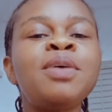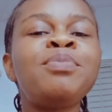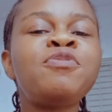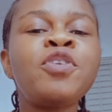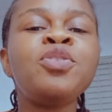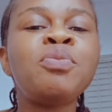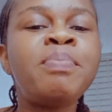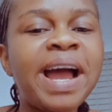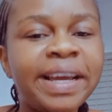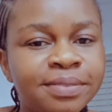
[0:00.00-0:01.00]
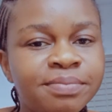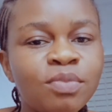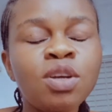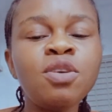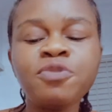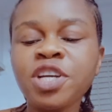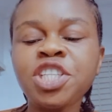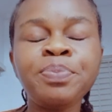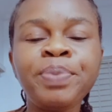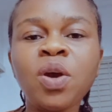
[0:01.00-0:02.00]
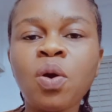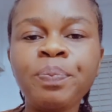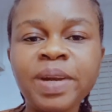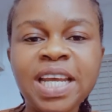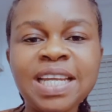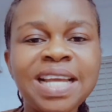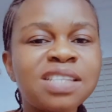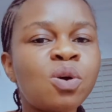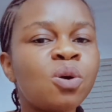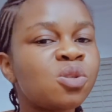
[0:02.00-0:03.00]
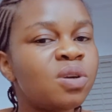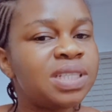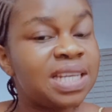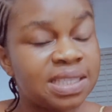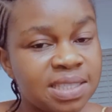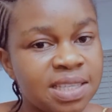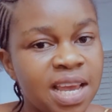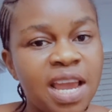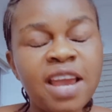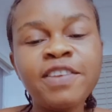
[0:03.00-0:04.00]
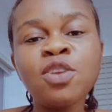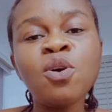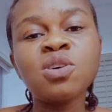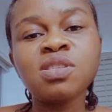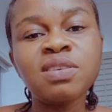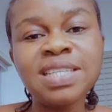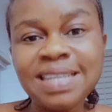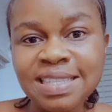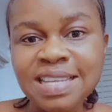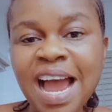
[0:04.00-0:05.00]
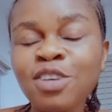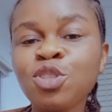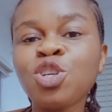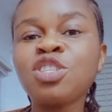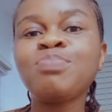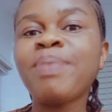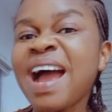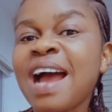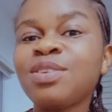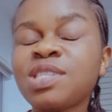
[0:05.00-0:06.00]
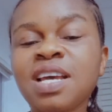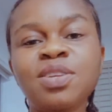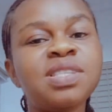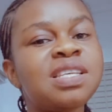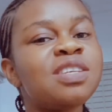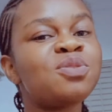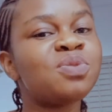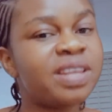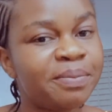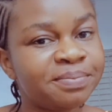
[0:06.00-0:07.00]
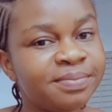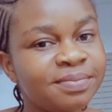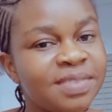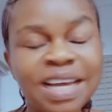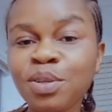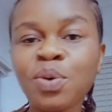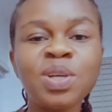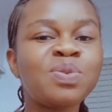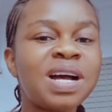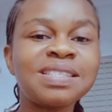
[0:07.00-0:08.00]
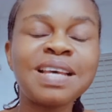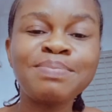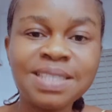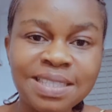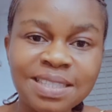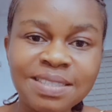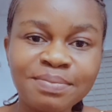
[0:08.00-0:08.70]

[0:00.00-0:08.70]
before you buy, look for a shipping company that consolidates. If they don't consolidate and you just buy and you send your things to them, they are not going to accept it.